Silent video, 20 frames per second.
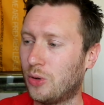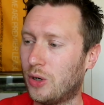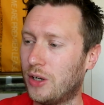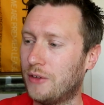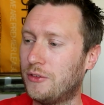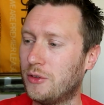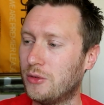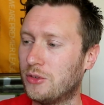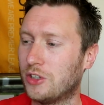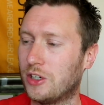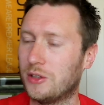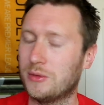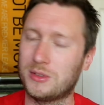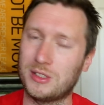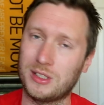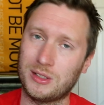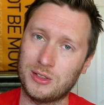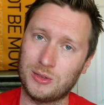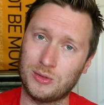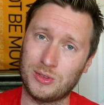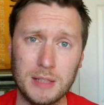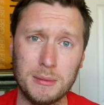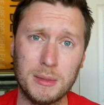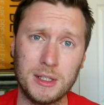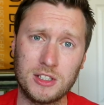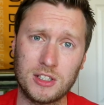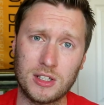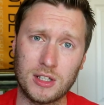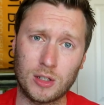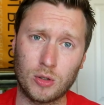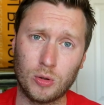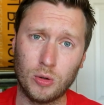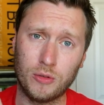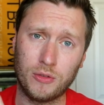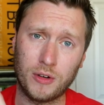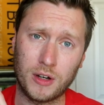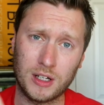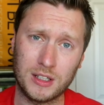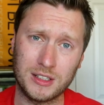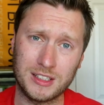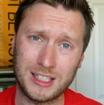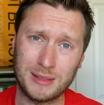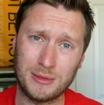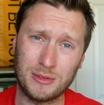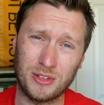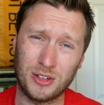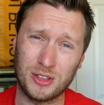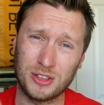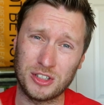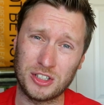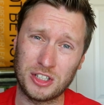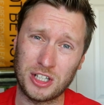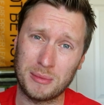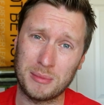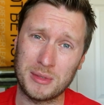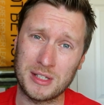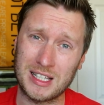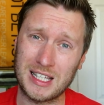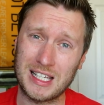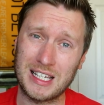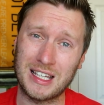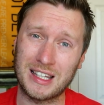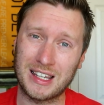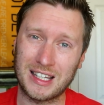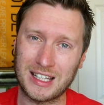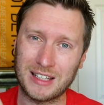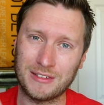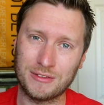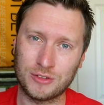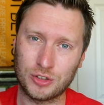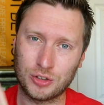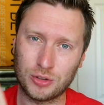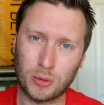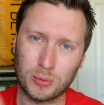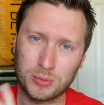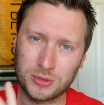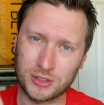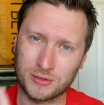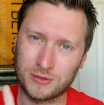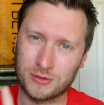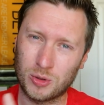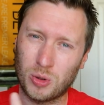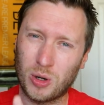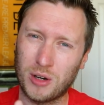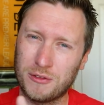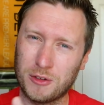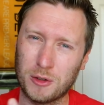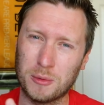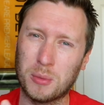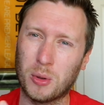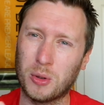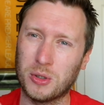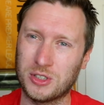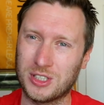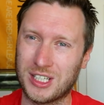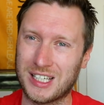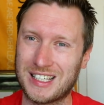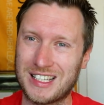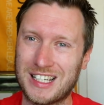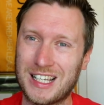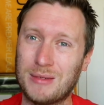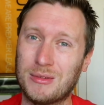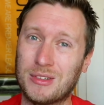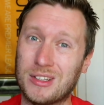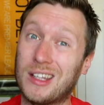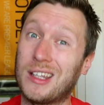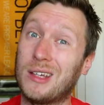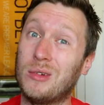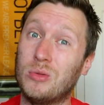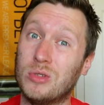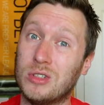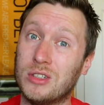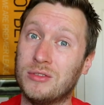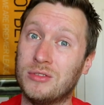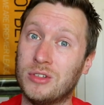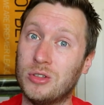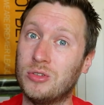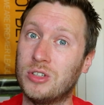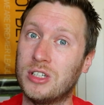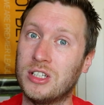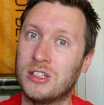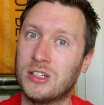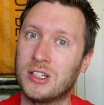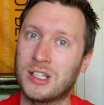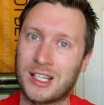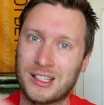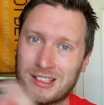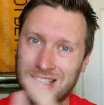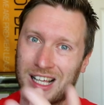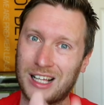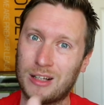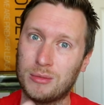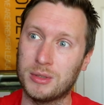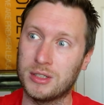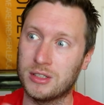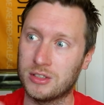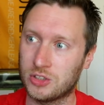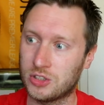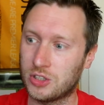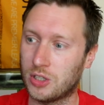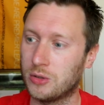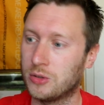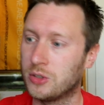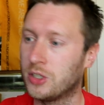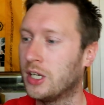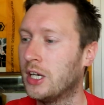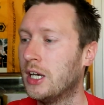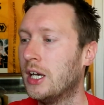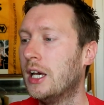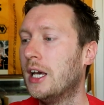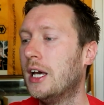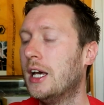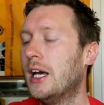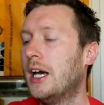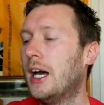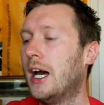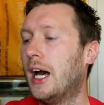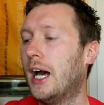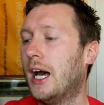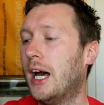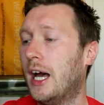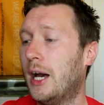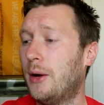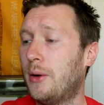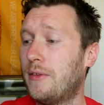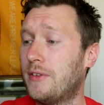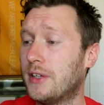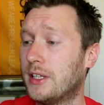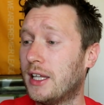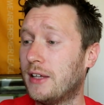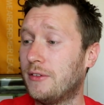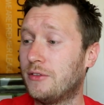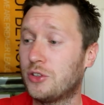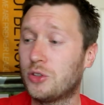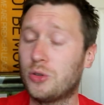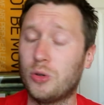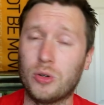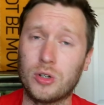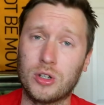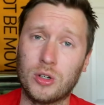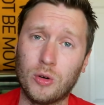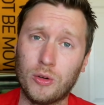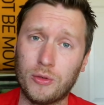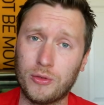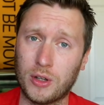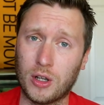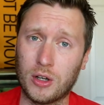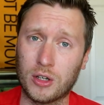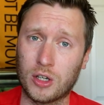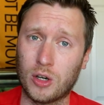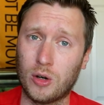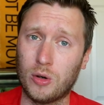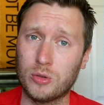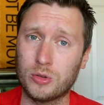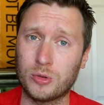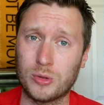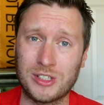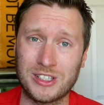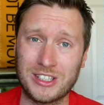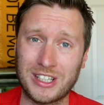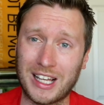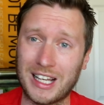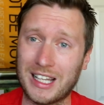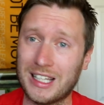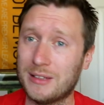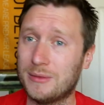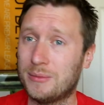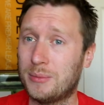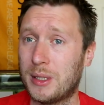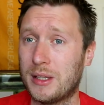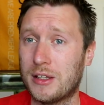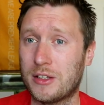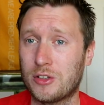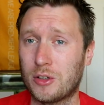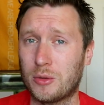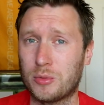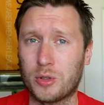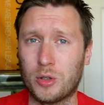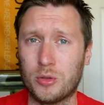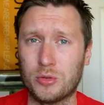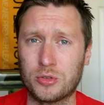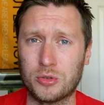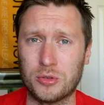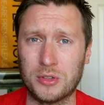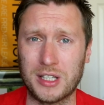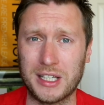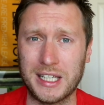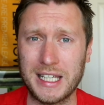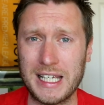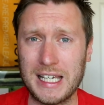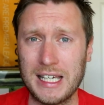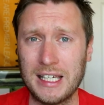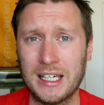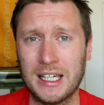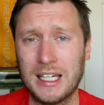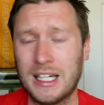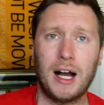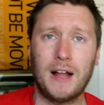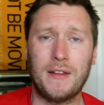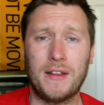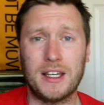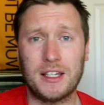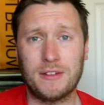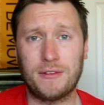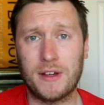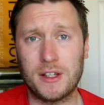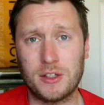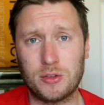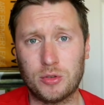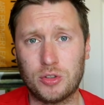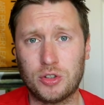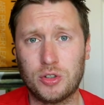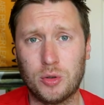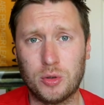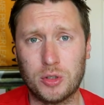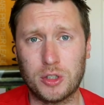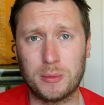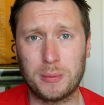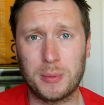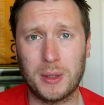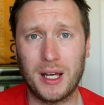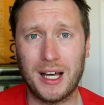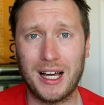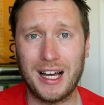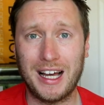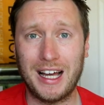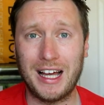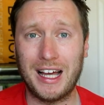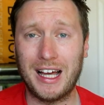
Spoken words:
quite a few times in the midst of the quarterfinal and semi-finals of the Champions League. I think they've dropped quite a few points against teams that they wouldn't have usually done, against Albion and Stoke. However, they've scored an awful lot of goals, with Salah being the top goal scorer in the league, and their defence was shored up